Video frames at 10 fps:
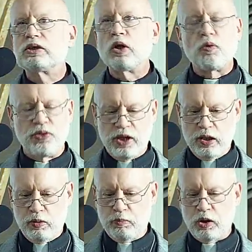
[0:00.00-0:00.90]
no
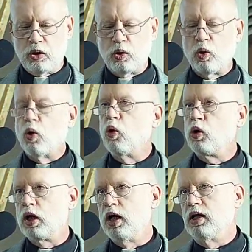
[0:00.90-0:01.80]
them or
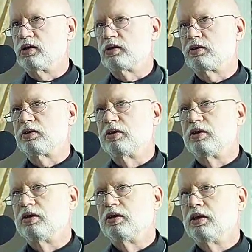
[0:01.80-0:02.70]
us
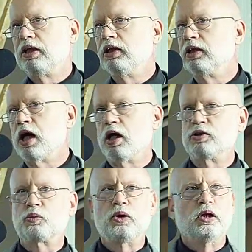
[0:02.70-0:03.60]
in God's
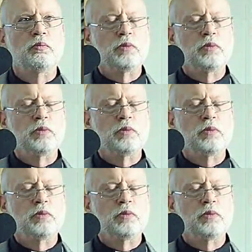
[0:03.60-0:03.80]
realm.